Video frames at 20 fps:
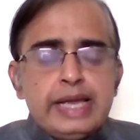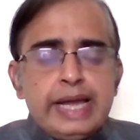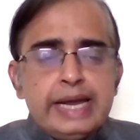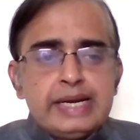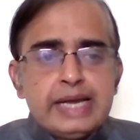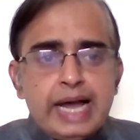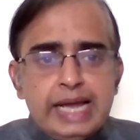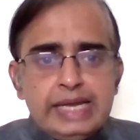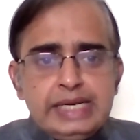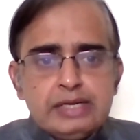
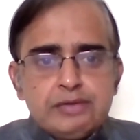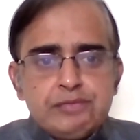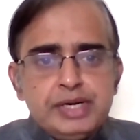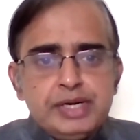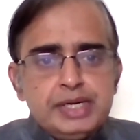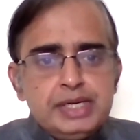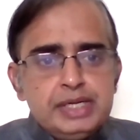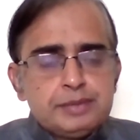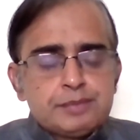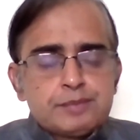and high
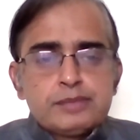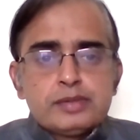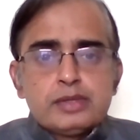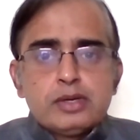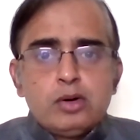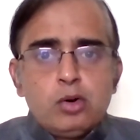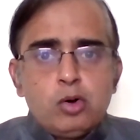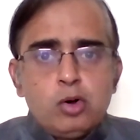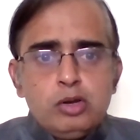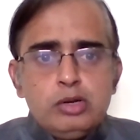liquidity
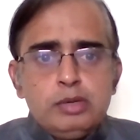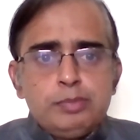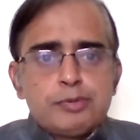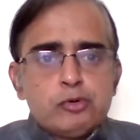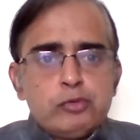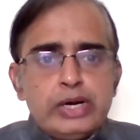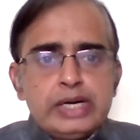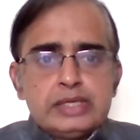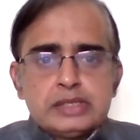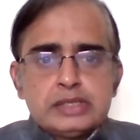all
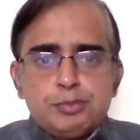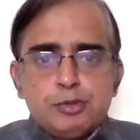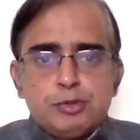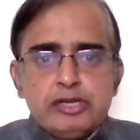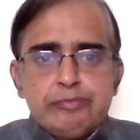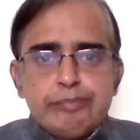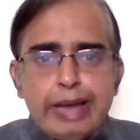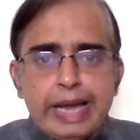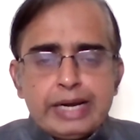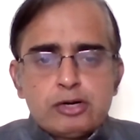provide a
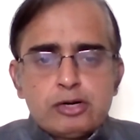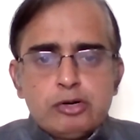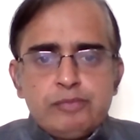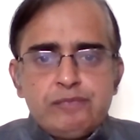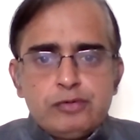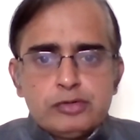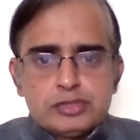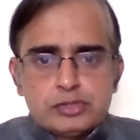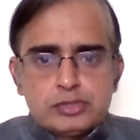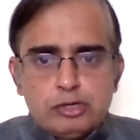supportive
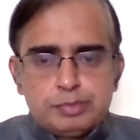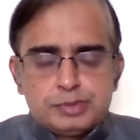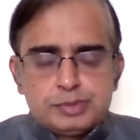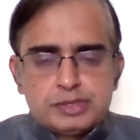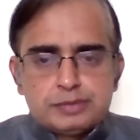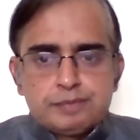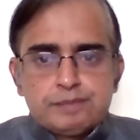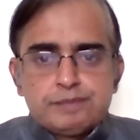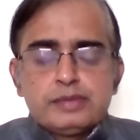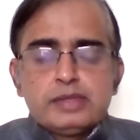backdrop for
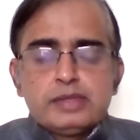stocks.